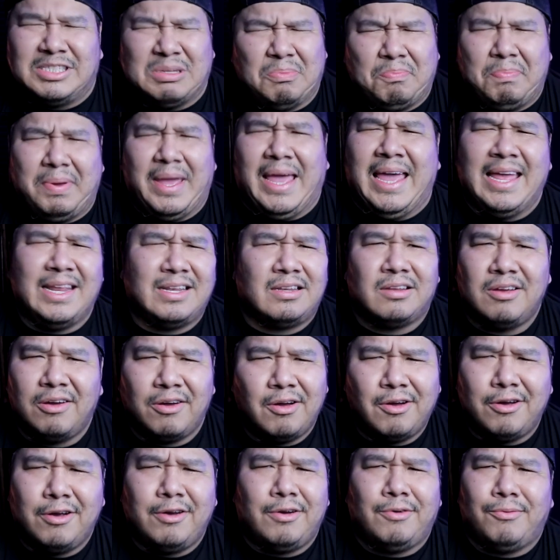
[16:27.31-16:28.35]
a pet
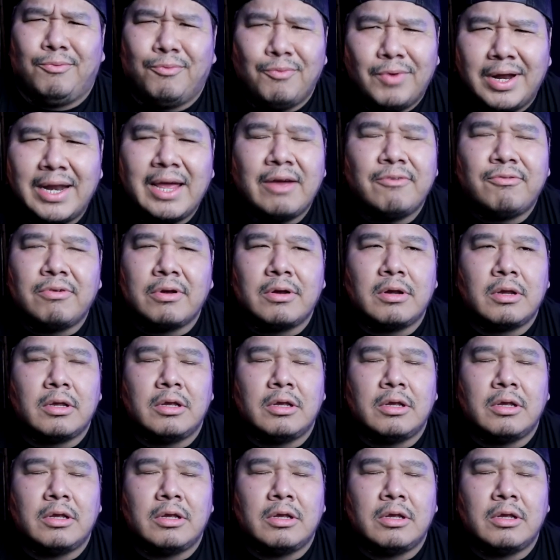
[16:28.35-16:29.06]
or whatever,